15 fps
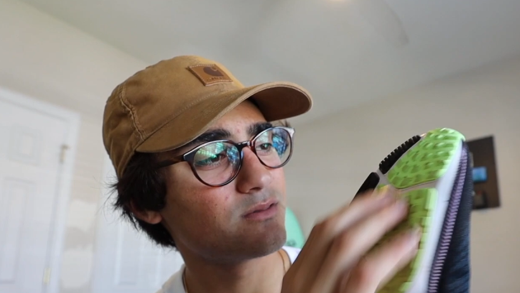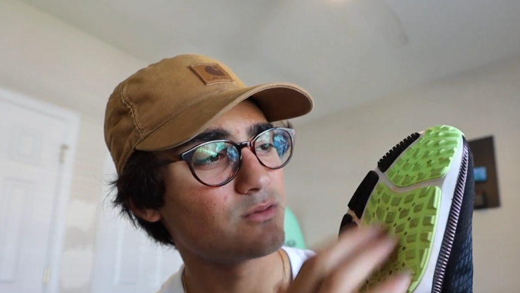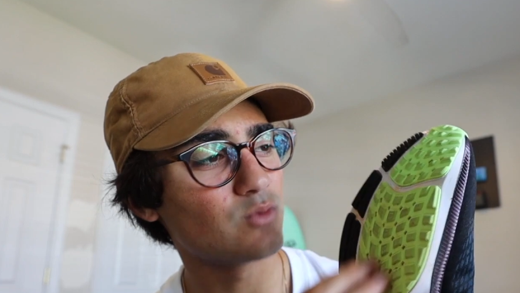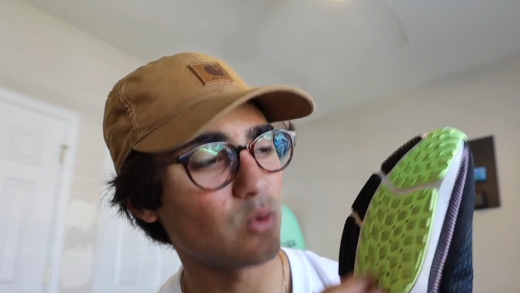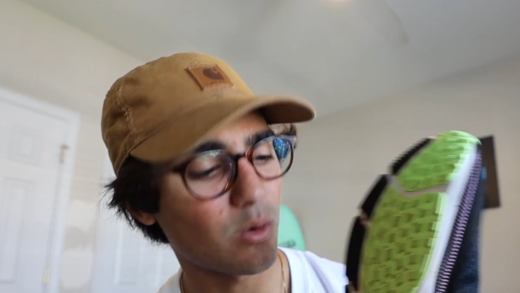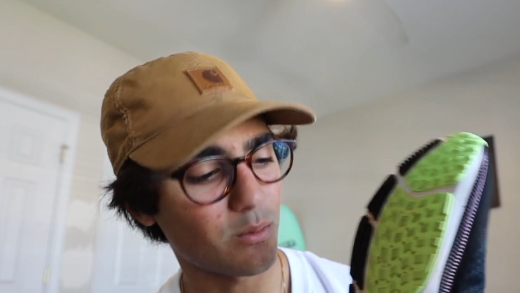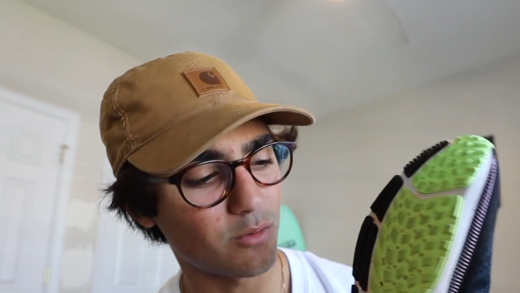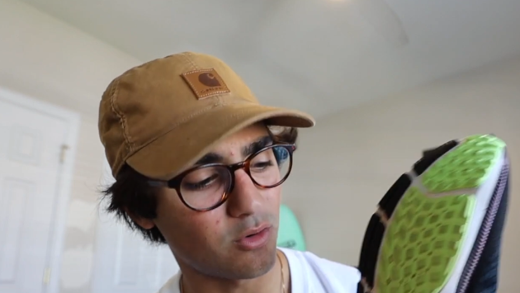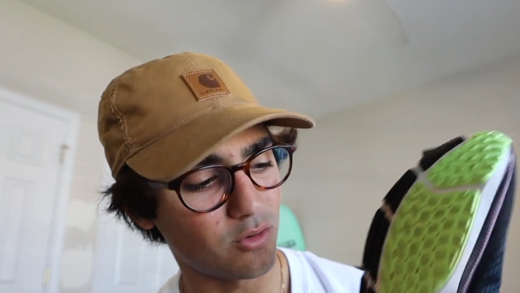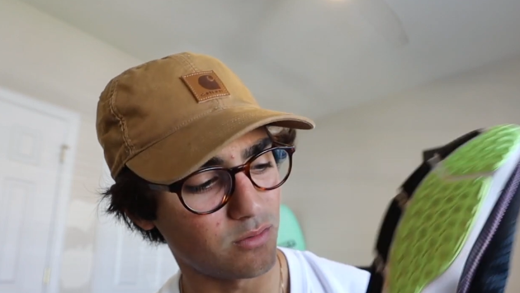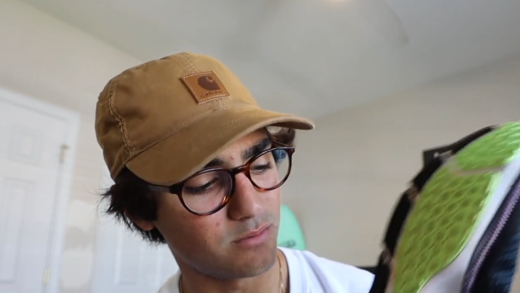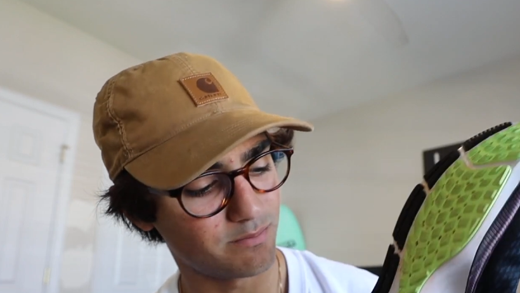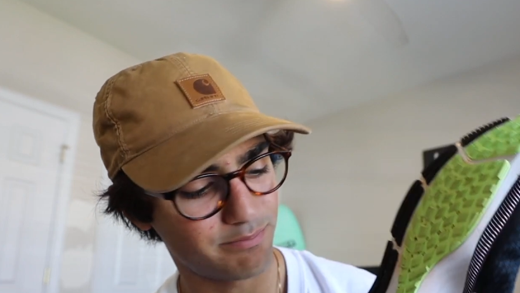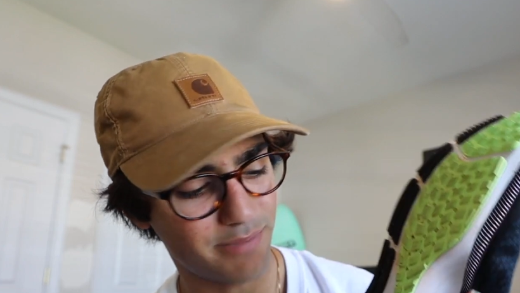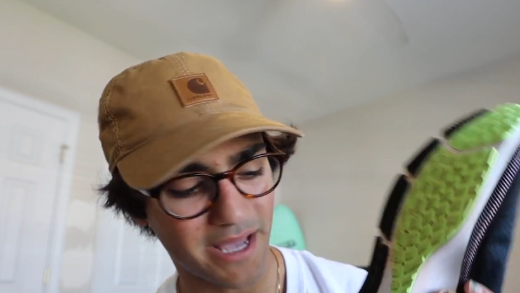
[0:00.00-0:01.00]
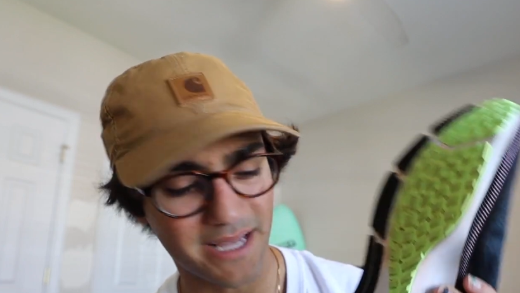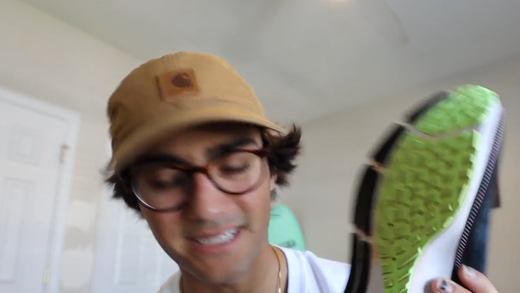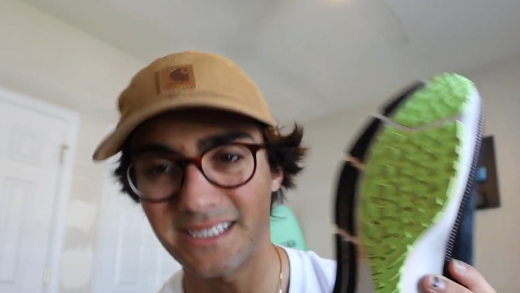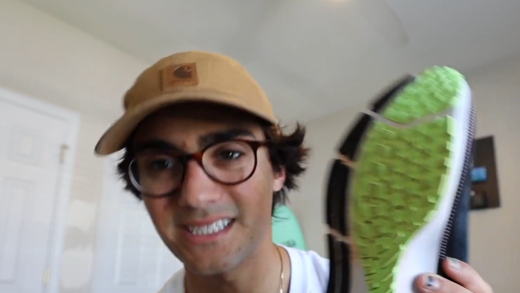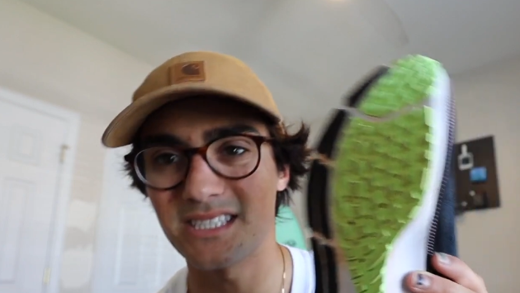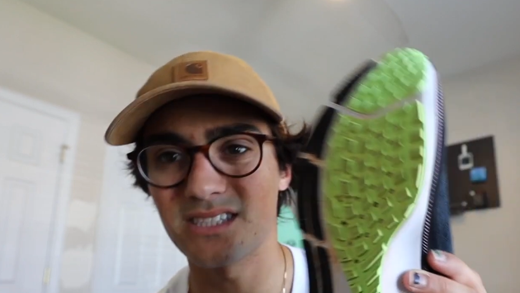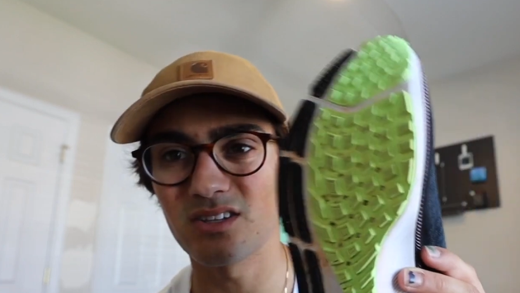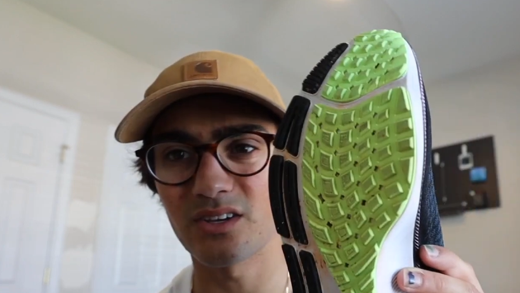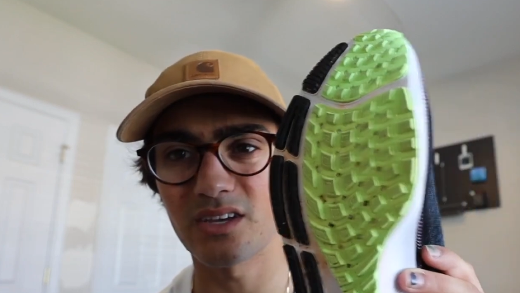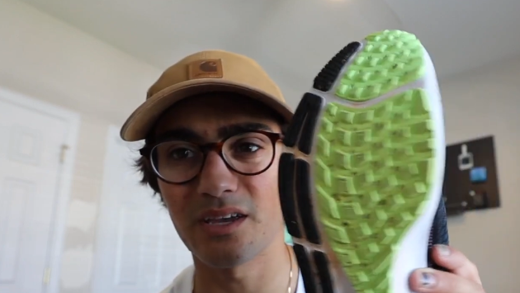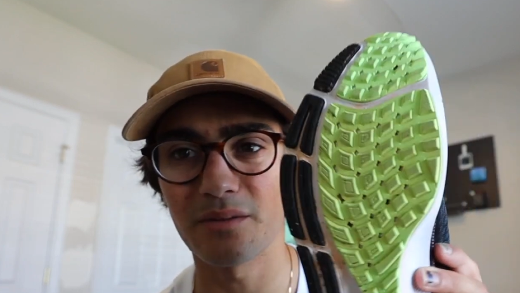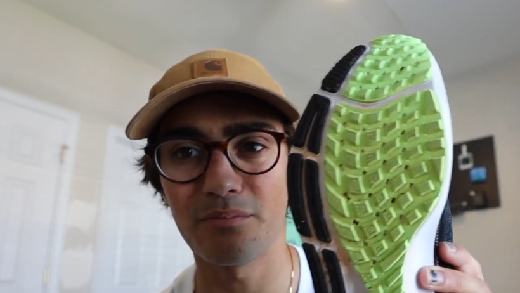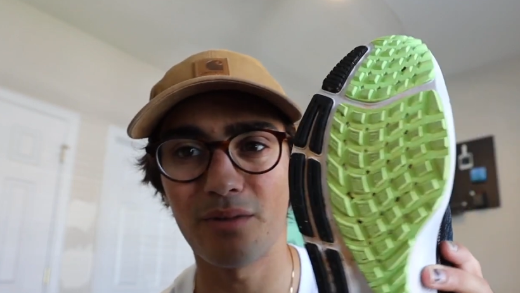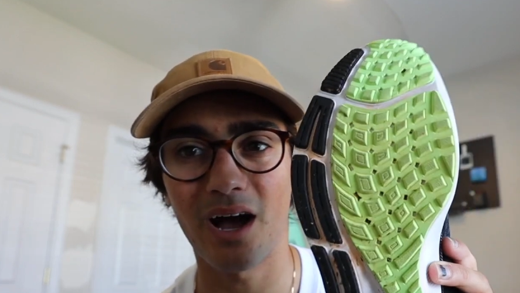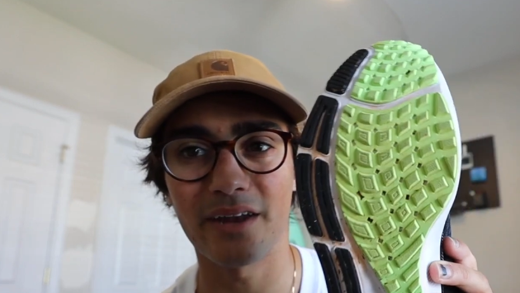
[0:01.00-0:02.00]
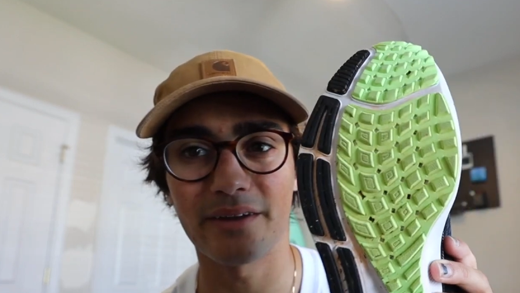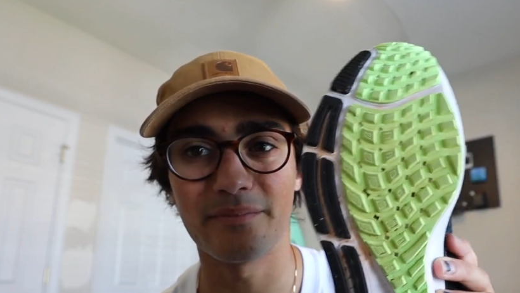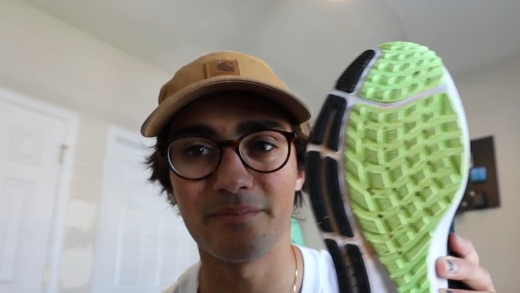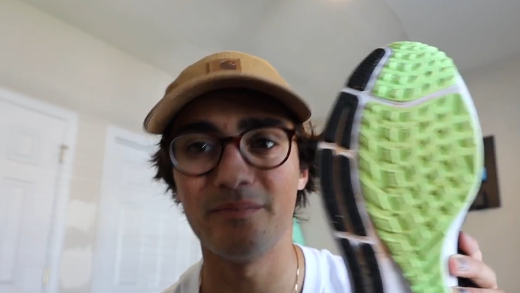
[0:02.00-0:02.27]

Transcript: normal Pegasus looking bottom.